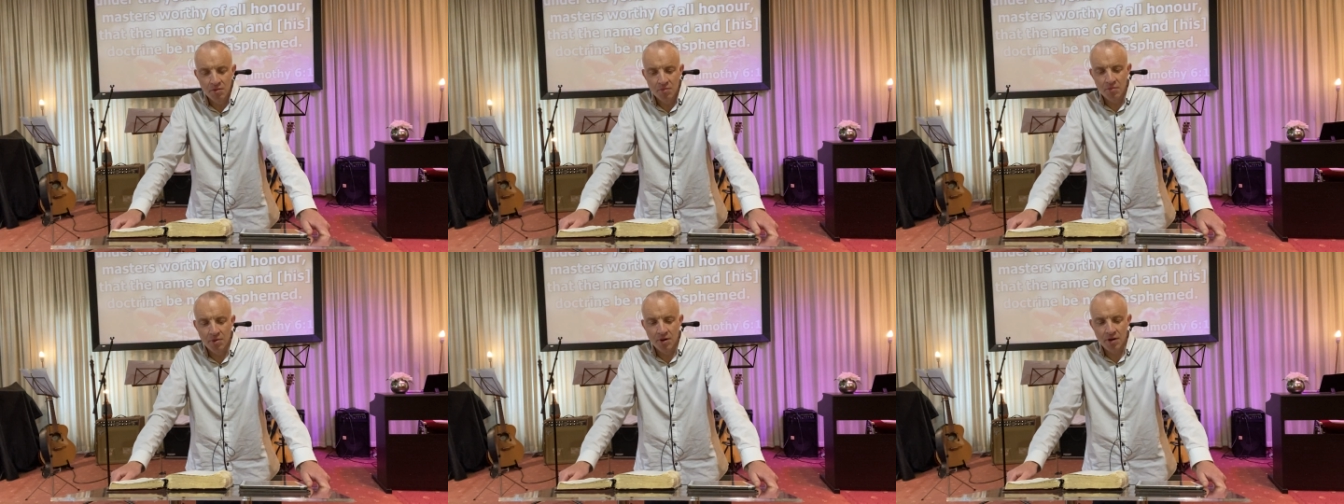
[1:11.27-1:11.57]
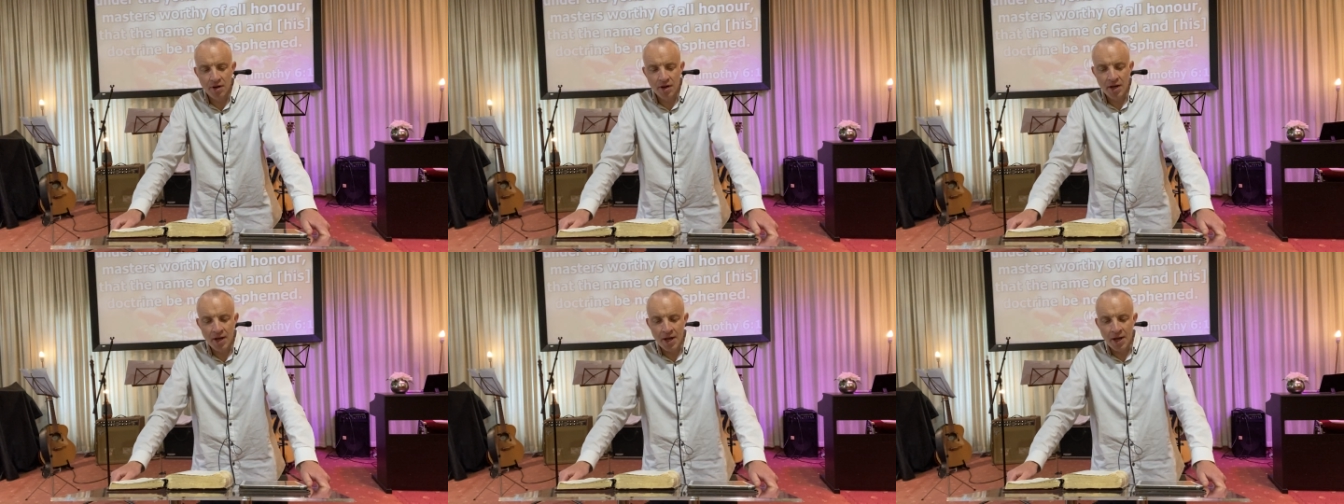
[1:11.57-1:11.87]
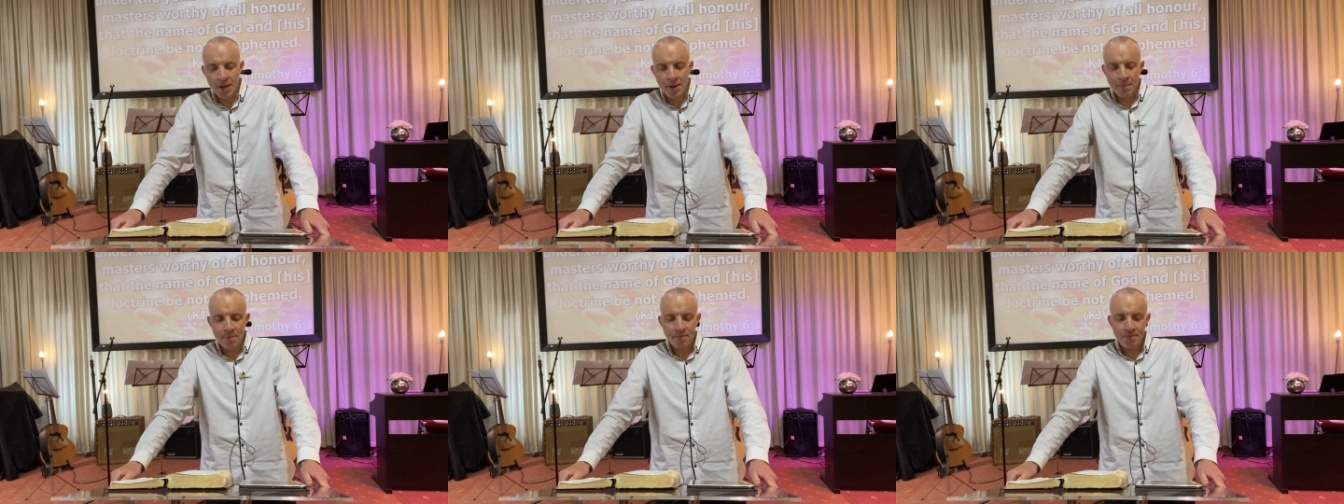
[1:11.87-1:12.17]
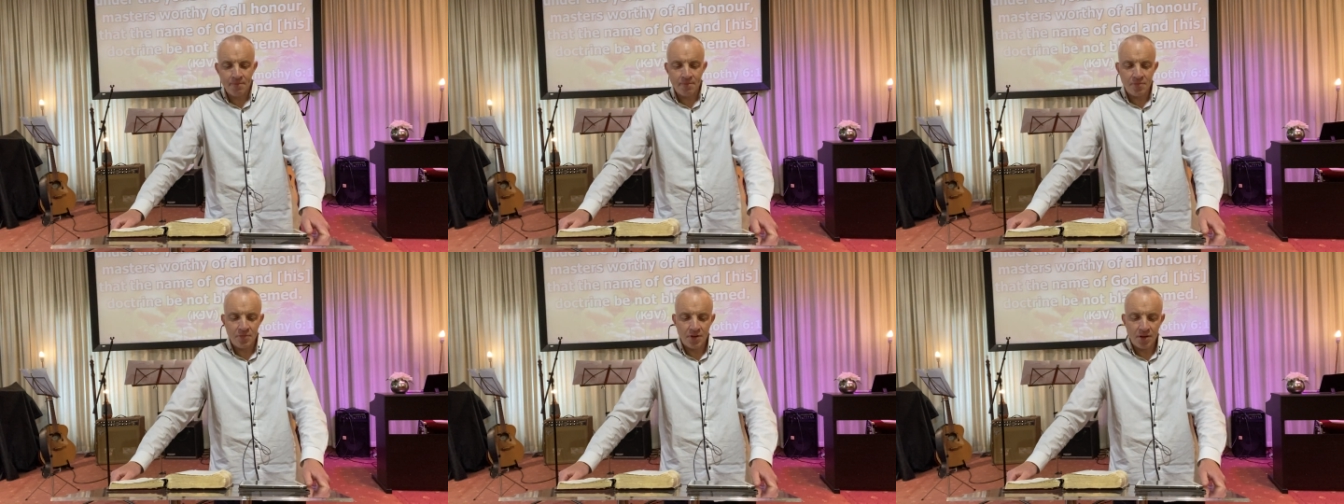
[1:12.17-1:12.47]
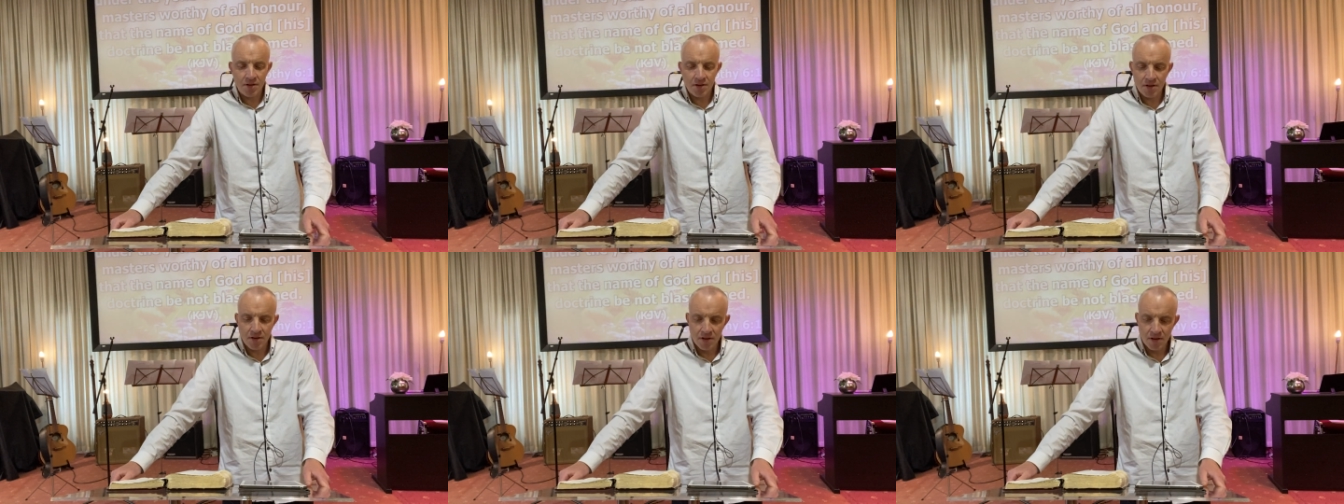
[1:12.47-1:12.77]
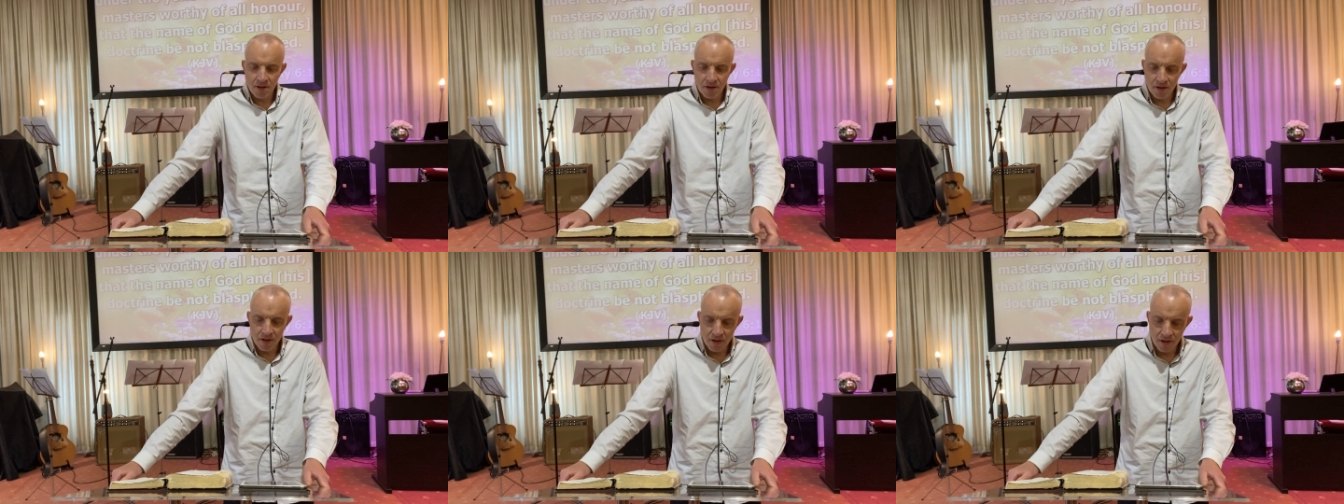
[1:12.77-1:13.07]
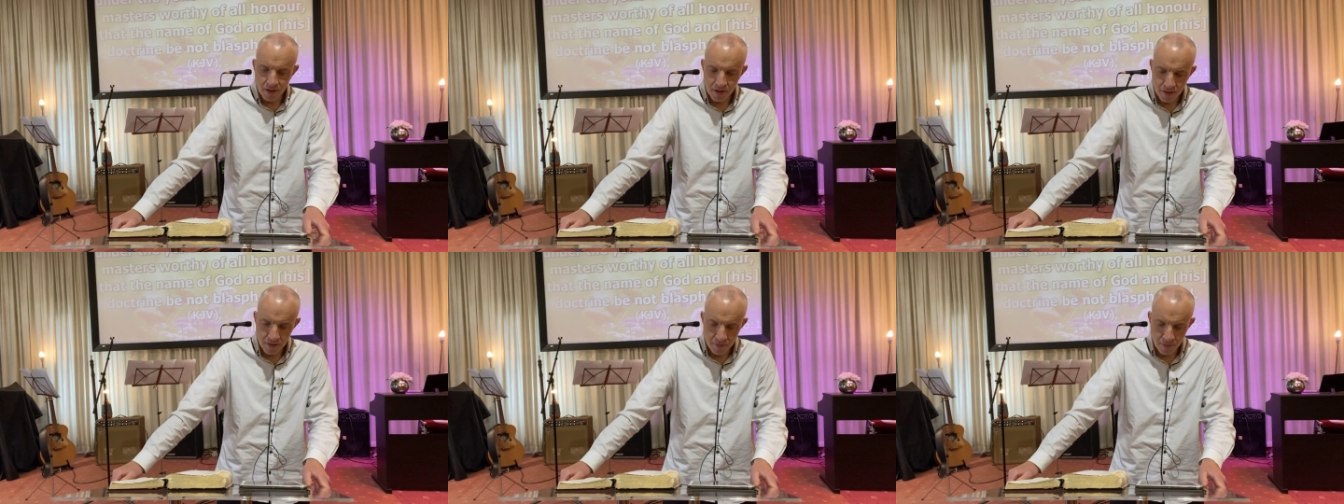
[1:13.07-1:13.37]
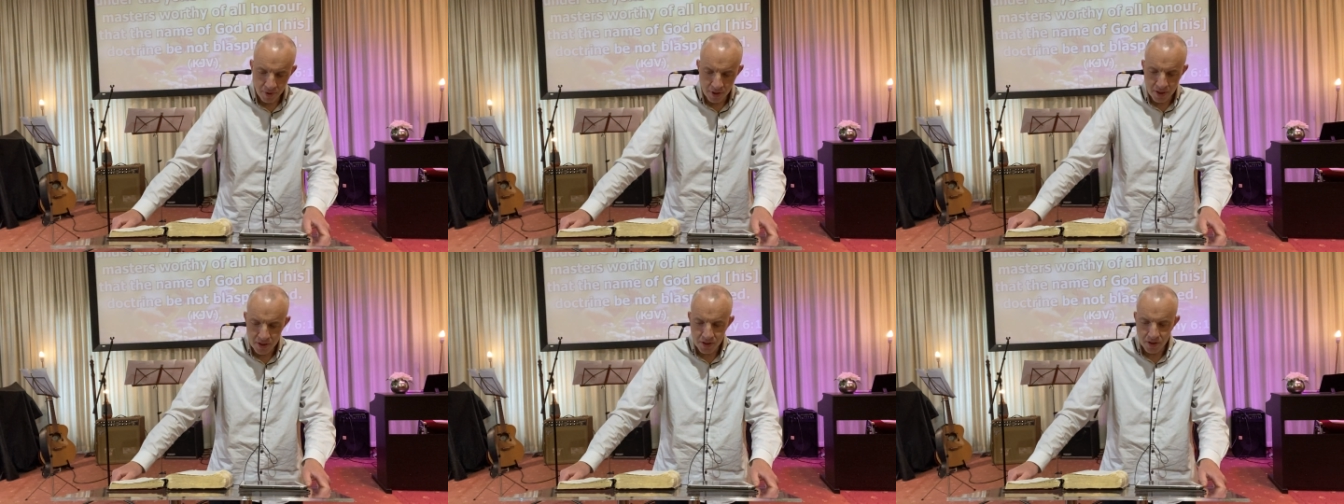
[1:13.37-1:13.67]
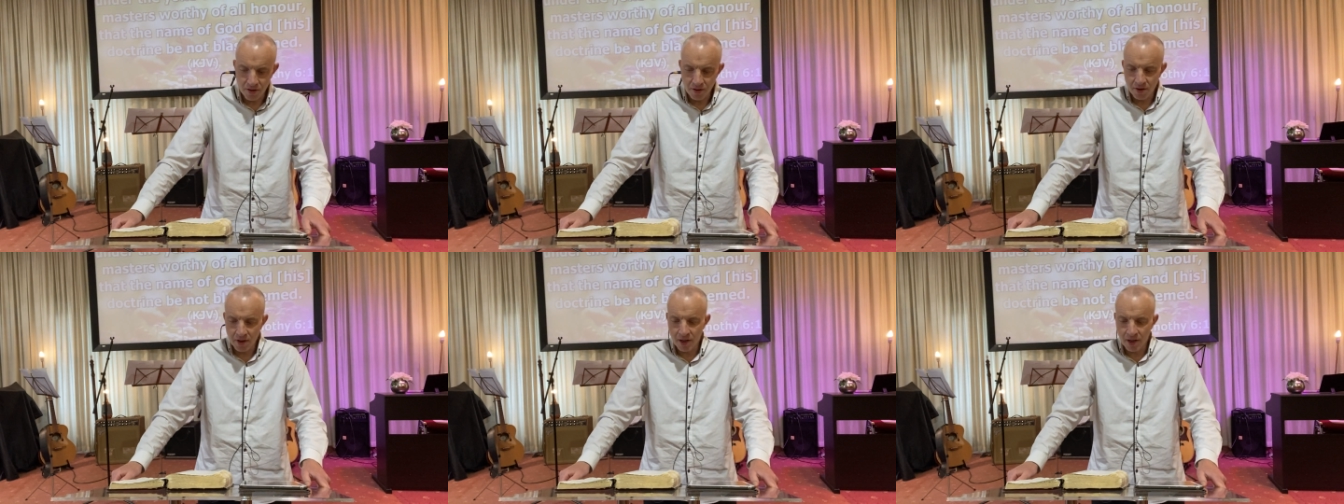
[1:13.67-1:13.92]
But uh, praise school,